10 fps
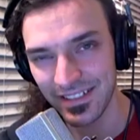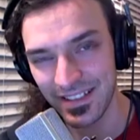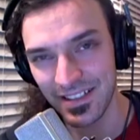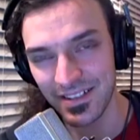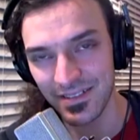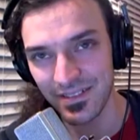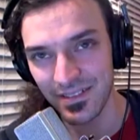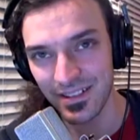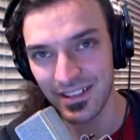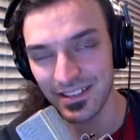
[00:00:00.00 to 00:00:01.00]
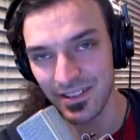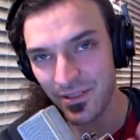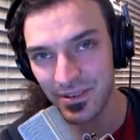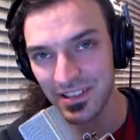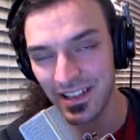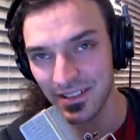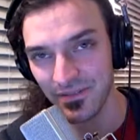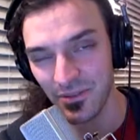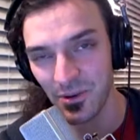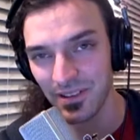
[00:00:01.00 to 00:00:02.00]
Is it, is it three sets of
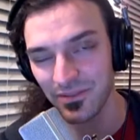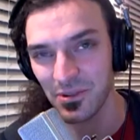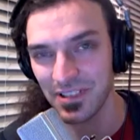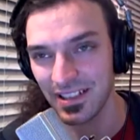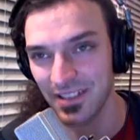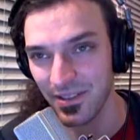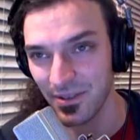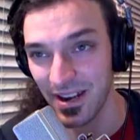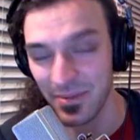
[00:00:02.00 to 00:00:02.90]
four or four sets of three?